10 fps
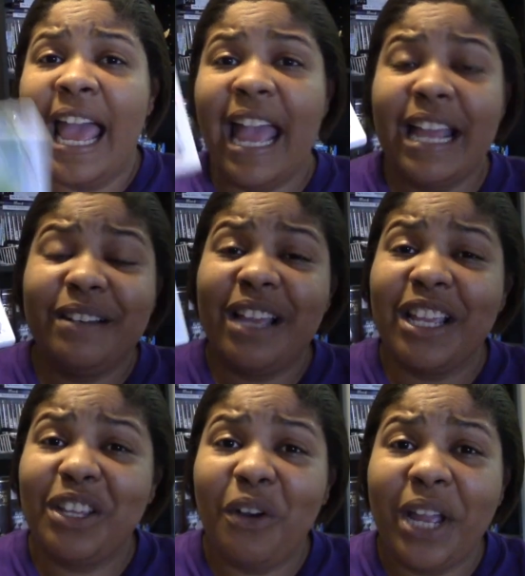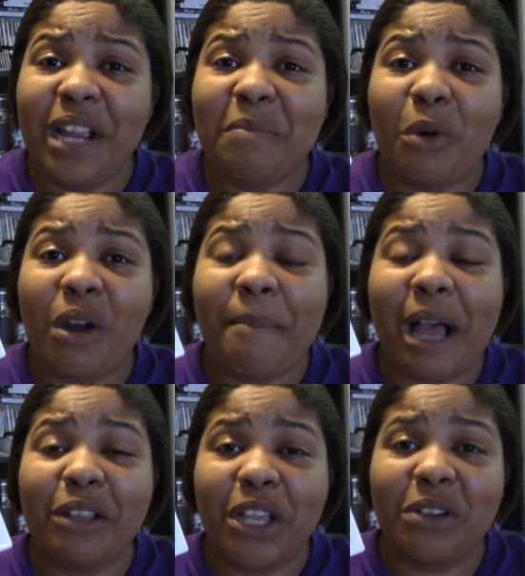and you'll hear more
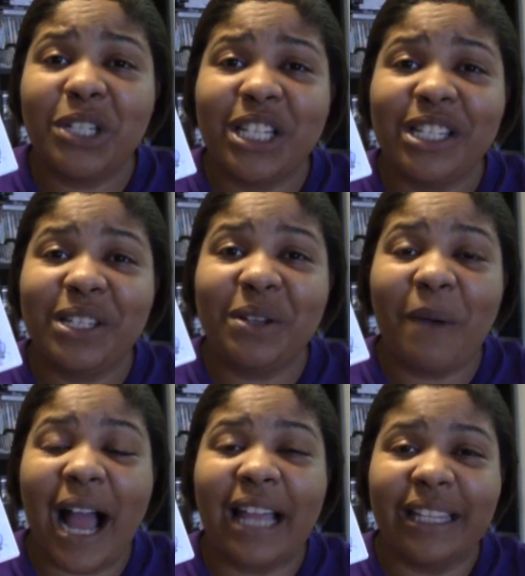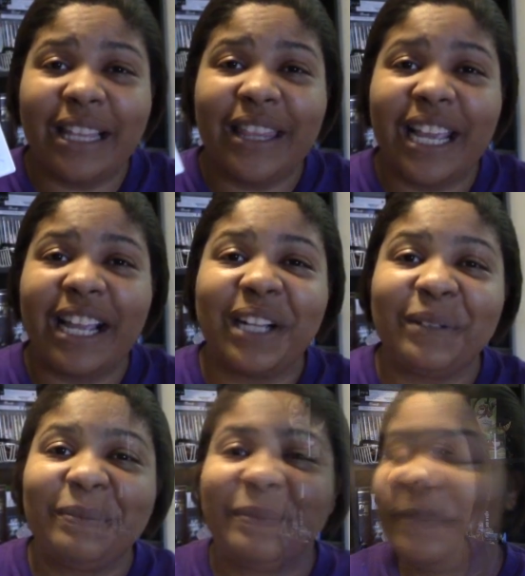about Yoshi's New Island there.